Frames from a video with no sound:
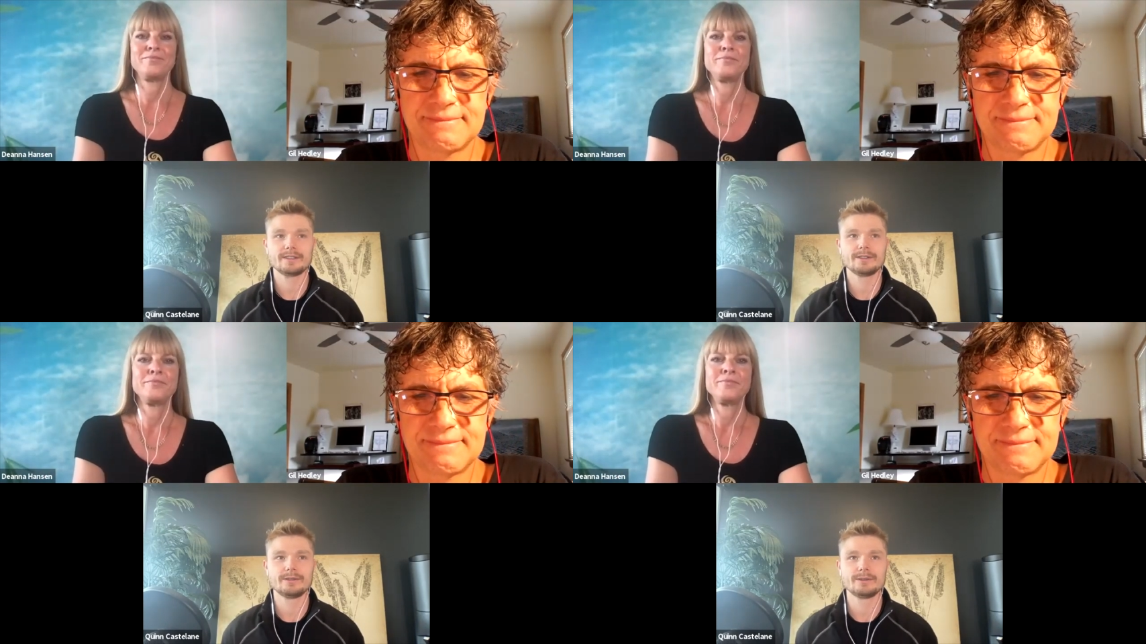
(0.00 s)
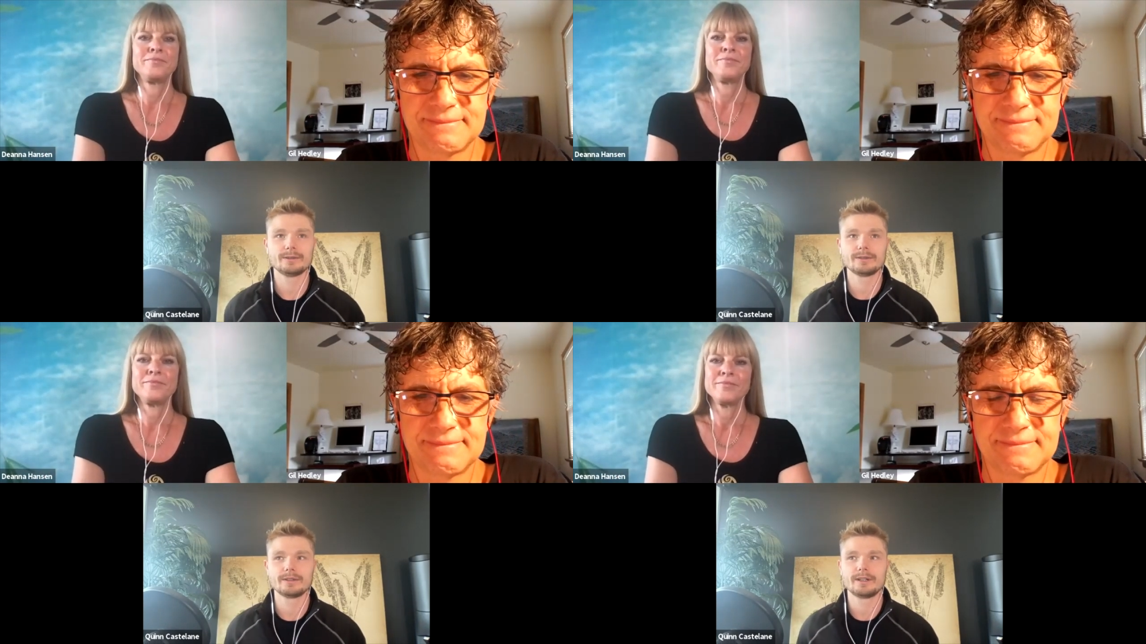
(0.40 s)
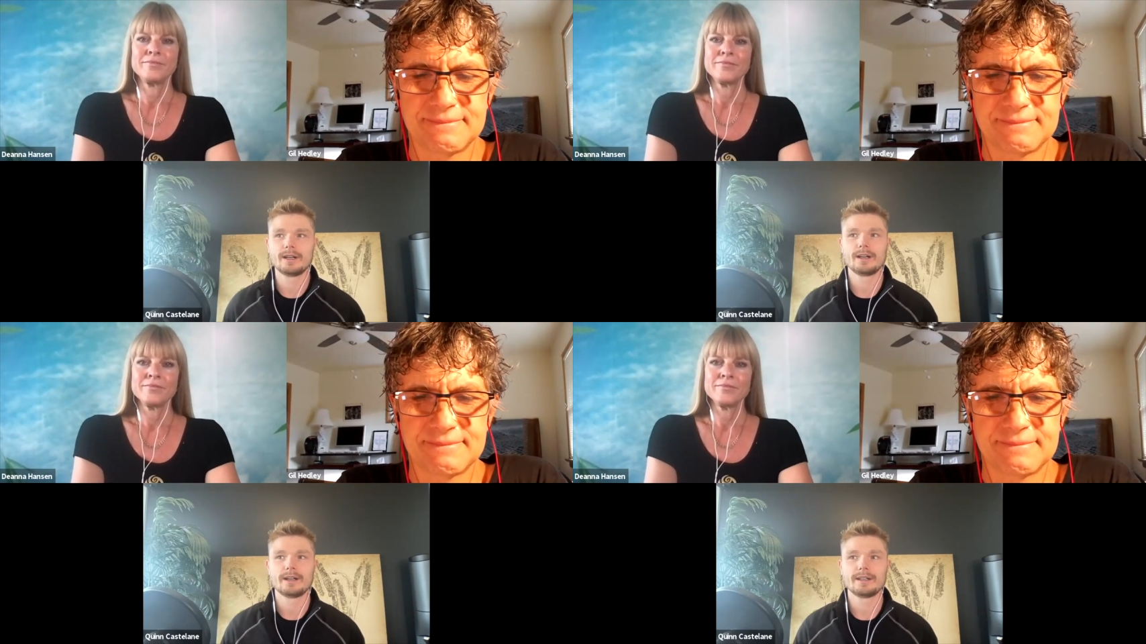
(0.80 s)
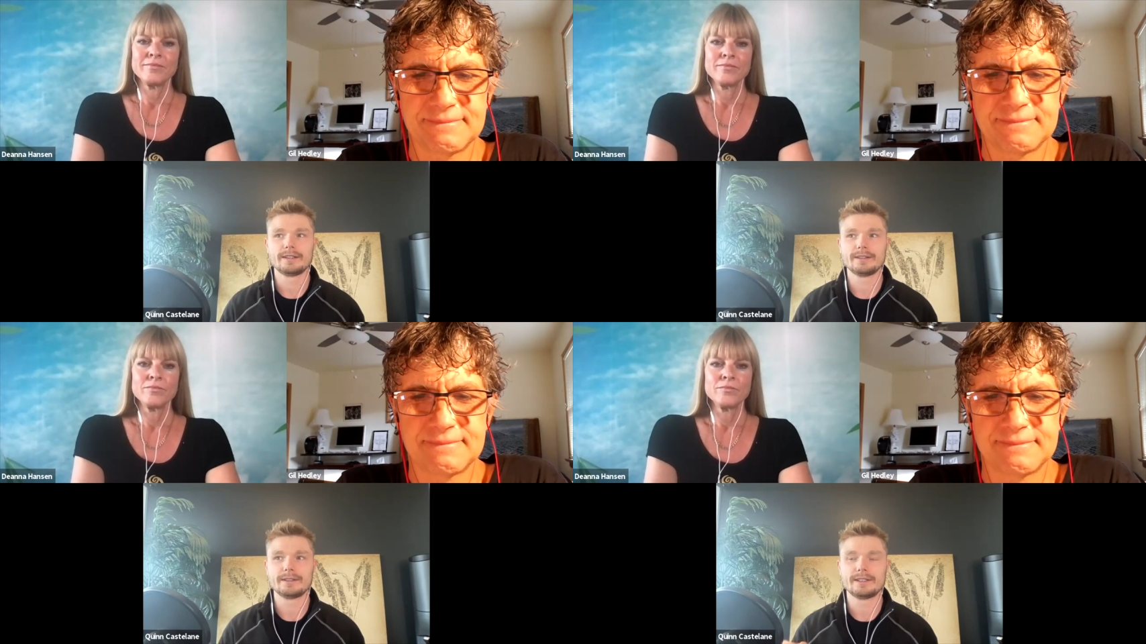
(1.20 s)
Speaker 1: to
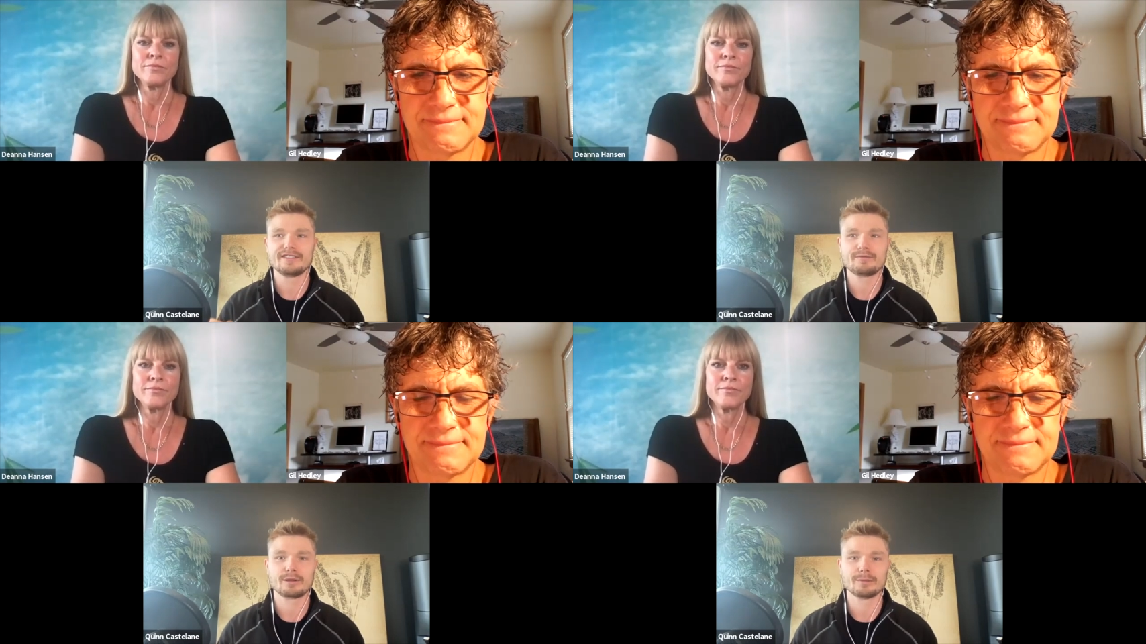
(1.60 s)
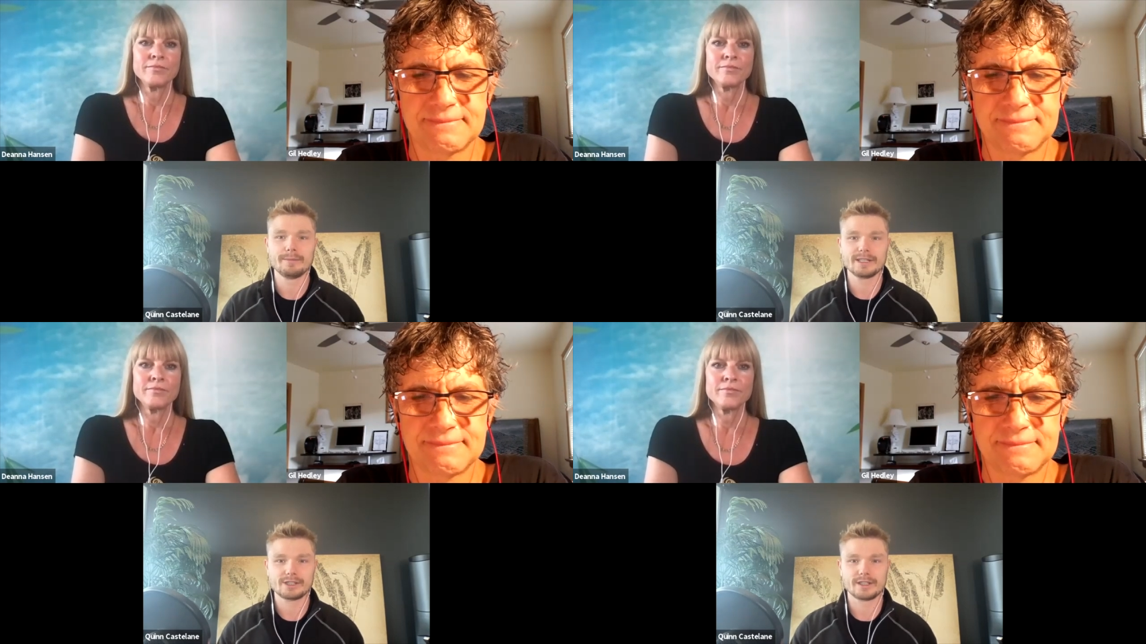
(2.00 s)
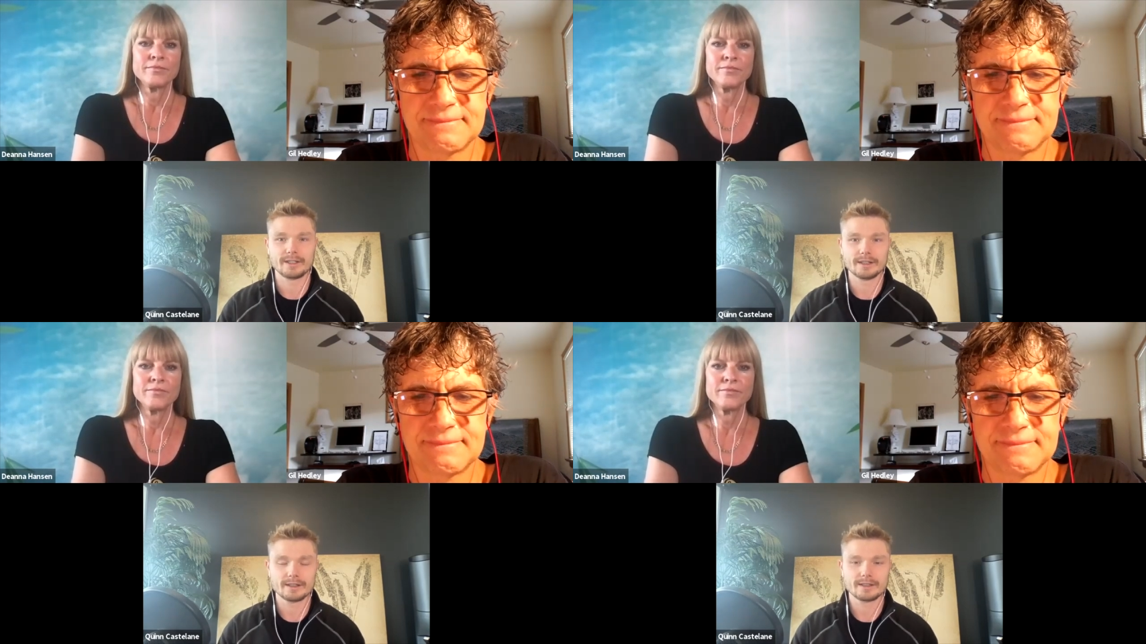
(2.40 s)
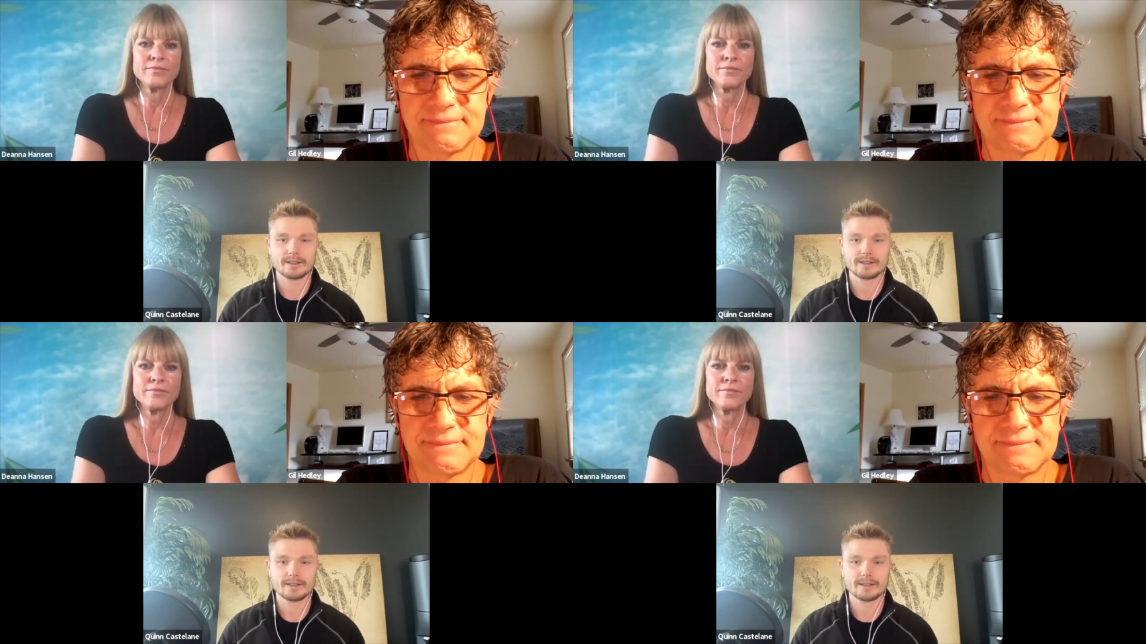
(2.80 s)
give permission